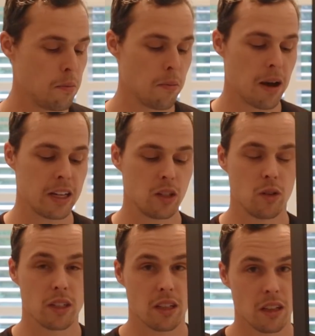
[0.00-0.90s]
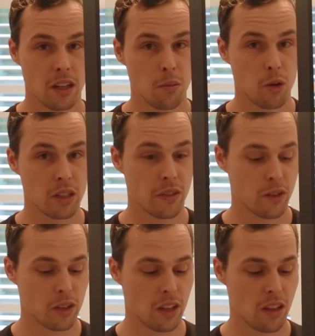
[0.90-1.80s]
But mind you, it's a little more
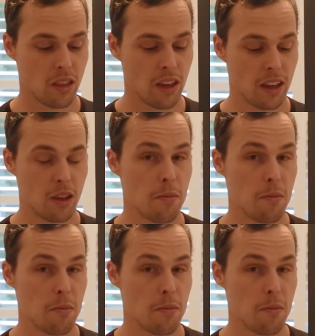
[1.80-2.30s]
difficult than you think.